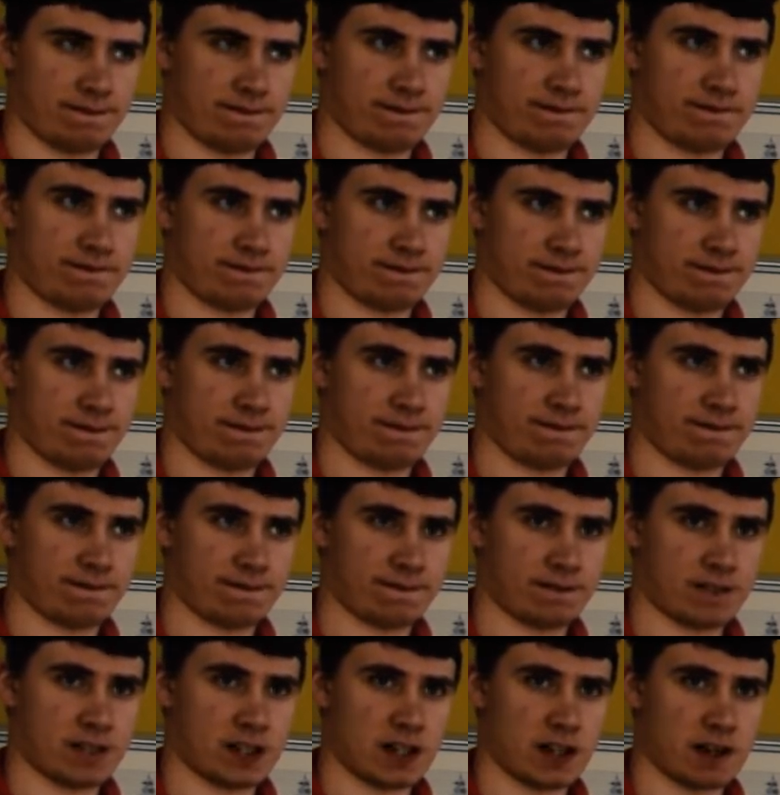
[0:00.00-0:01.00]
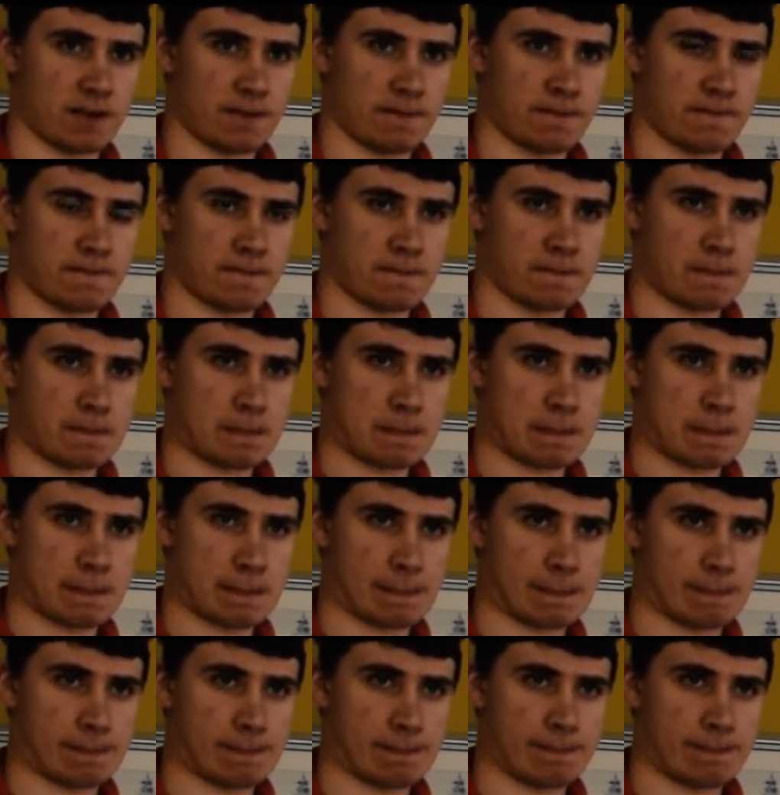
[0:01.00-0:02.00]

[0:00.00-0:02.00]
The person shown says nothing.